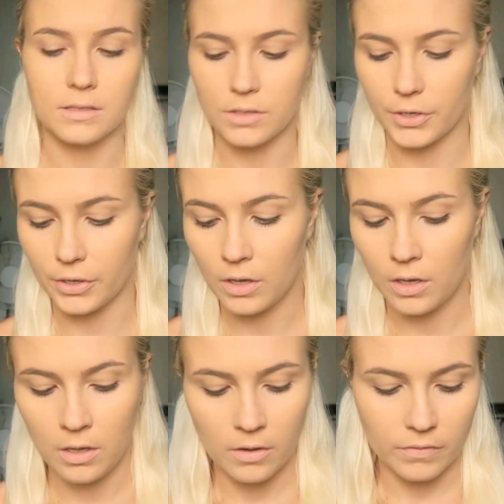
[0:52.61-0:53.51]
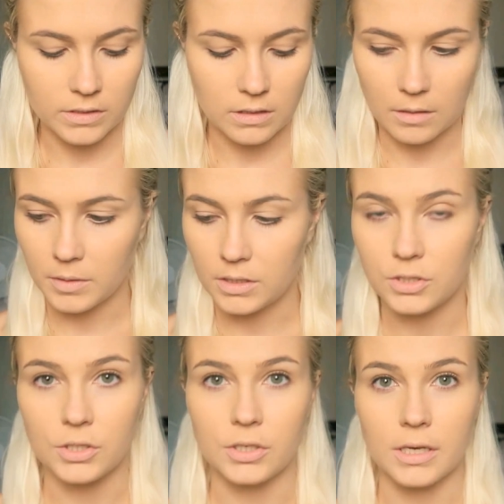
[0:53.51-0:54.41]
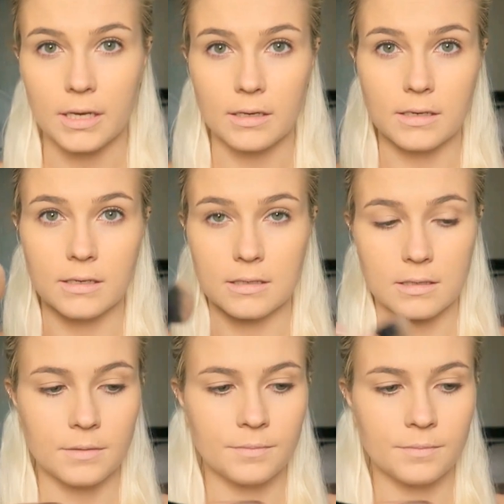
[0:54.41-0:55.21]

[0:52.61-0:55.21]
So first thing I'm going to do is